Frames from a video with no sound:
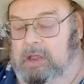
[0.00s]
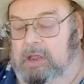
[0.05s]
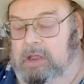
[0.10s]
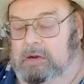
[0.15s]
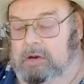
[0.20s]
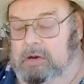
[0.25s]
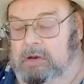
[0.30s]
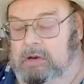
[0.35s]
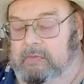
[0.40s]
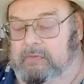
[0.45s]

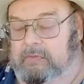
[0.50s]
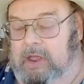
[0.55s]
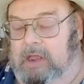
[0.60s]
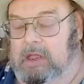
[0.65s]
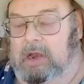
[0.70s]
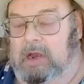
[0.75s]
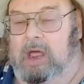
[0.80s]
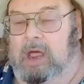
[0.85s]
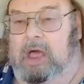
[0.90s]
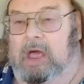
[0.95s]
Do the
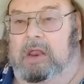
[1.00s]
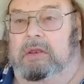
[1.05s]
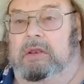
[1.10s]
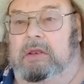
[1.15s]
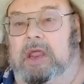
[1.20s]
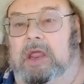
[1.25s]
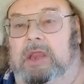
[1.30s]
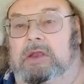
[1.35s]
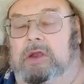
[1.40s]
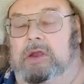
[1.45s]
vacant lots
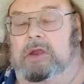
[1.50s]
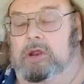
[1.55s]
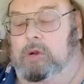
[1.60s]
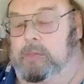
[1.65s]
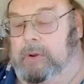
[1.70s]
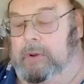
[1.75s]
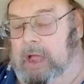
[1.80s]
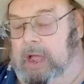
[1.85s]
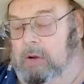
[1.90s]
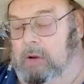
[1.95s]
need new
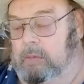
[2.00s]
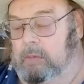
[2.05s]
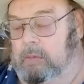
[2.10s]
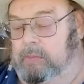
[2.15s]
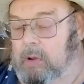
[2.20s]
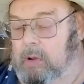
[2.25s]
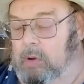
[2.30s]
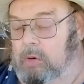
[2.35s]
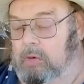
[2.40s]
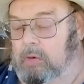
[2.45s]
power
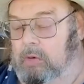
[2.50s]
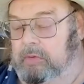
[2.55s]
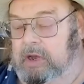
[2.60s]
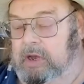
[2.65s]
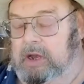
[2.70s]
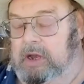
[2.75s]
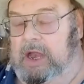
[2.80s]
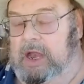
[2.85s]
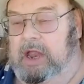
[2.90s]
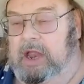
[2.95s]
poles
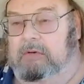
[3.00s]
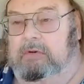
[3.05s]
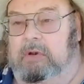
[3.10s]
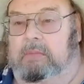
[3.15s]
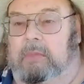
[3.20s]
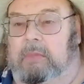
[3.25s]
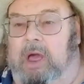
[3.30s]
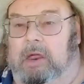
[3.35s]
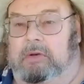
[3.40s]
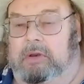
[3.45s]
and
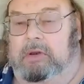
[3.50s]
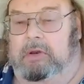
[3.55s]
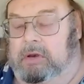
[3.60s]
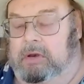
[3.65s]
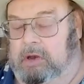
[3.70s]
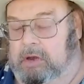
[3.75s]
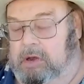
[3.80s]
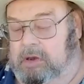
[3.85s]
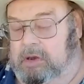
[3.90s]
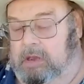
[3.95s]
electric boxes
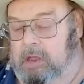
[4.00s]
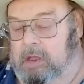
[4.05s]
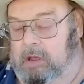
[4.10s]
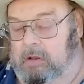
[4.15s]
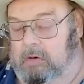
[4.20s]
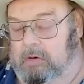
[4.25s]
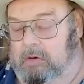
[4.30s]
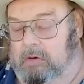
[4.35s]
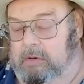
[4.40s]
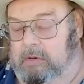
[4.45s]

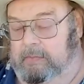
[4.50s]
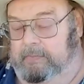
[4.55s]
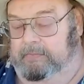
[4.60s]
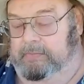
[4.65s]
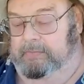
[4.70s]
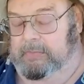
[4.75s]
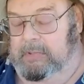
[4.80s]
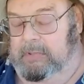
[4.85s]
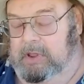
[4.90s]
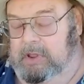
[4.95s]
installed?
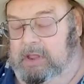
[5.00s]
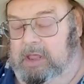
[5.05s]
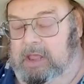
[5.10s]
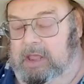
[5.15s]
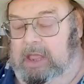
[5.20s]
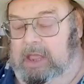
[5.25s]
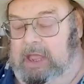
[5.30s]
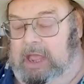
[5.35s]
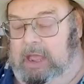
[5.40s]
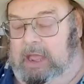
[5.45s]

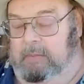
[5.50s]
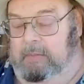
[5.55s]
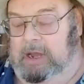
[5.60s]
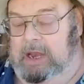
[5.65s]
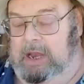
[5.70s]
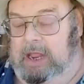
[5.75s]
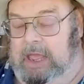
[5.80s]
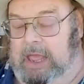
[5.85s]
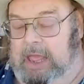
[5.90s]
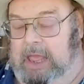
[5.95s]
How
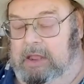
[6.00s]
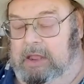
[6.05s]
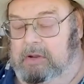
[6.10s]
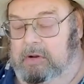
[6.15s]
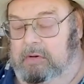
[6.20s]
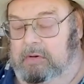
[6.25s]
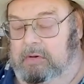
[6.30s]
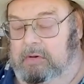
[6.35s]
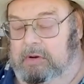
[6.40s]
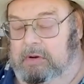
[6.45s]
many
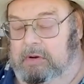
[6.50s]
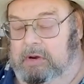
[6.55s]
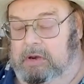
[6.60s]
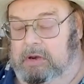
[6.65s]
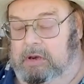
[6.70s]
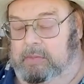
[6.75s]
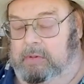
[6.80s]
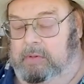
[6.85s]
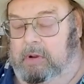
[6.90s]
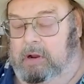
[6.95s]
acres is
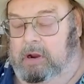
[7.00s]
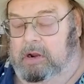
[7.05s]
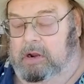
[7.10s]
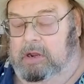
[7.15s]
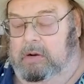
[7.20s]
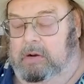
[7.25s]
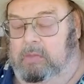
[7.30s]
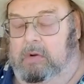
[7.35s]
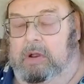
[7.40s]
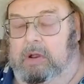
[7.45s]
the park,
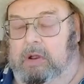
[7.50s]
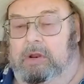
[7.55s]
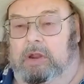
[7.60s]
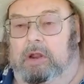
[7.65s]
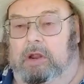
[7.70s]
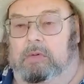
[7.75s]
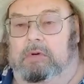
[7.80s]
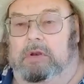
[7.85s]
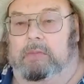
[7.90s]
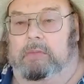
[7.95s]
and what year
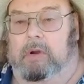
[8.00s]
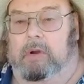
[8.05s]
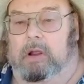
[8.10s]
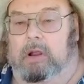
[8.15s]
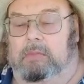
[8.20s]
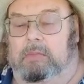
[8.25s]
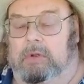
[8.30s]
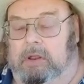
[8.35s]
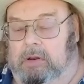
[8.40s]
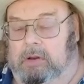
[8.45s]
was the
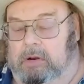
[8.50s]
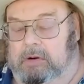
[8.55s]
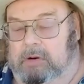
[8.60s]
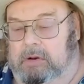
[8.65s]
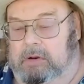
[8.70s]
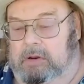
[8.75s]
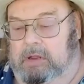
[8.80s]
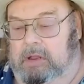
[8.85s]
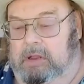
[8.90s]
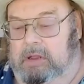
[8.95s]
park built?
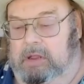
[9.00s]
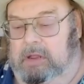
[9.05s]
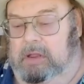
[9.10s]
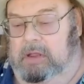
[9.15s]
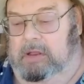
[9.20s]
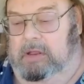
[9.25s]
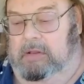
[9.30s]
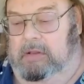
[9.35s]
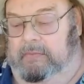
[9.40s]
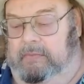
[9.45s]

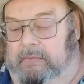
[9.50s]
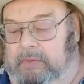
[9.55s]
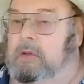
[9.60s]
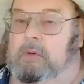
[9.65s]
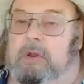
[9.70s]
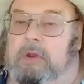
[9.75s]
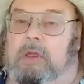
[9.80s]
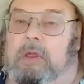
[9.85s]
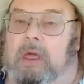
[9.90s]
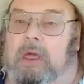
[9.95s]

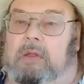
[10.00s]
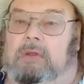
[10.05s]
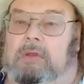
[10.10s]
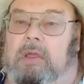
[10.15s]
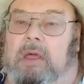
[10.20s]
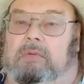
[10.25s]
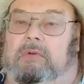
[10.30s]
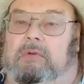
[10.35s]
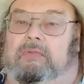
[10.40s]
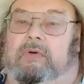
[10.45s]
You have
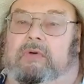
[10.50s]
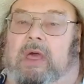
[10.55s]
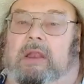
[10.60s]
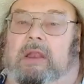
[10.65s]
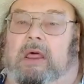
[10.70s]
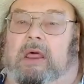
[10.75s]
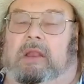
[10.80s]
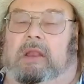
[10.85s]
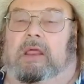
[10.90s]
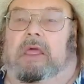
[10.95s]
to find
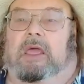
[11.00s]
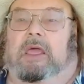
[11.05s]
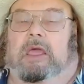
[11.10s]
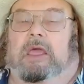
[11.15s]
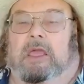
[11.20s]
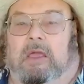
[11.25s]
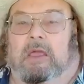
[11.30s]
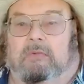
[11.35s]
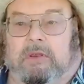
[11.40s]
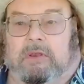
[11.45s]
out
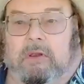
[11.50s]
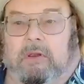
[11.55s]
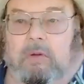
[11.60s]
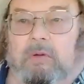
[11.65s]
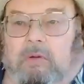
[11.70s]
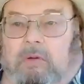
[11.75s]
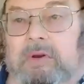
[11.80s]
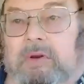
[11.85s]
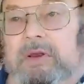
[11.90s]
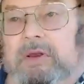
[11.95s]
if it's
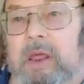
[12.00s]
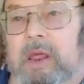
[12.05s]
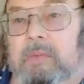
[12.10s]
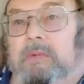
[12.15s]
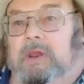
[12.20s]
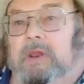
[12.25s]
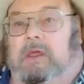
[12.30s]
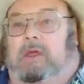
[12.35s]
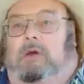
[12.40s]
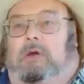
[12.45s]
on the
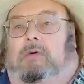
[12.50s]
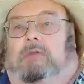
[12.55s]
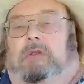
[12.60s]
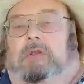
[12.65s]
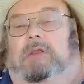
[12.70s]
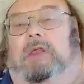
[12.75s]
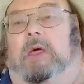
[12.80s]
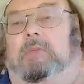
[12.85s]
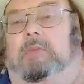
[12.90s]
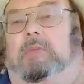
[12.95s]
septic, who the
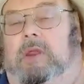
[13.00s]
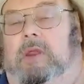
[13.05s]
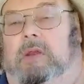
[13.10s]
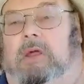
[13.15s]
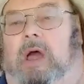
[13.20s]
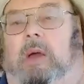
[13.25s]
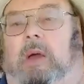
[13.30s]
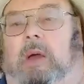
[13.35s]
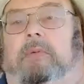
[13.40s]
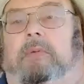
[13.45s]
septic
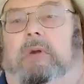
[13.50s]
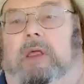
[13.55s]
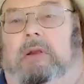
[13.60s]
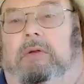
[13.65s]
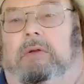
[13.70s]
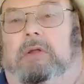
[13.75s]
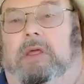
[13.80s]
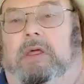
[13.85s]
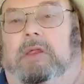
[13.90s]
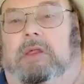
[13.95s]
operator
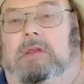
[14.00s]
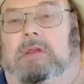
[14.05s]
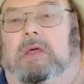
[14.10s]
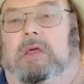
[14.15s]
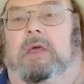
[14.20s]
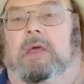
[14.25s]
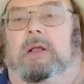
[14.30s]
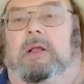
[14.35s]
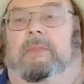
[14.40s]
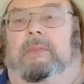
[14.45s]
is,
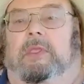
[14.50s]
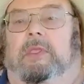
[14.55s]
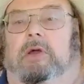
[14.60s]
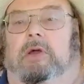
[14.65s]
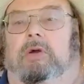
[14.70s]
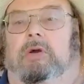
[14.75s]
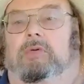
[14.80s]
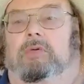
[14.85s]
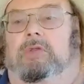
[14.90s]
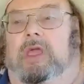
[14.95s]

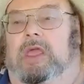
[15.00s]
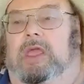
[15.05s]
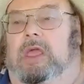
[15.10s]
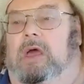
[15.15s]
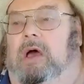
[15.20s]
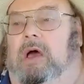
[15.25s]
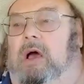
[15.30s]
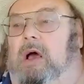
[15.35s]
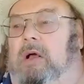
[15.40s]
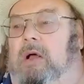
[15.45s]
who
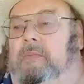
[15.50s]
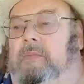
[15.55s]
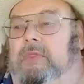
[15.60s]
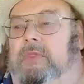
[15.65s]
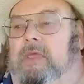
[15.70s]
the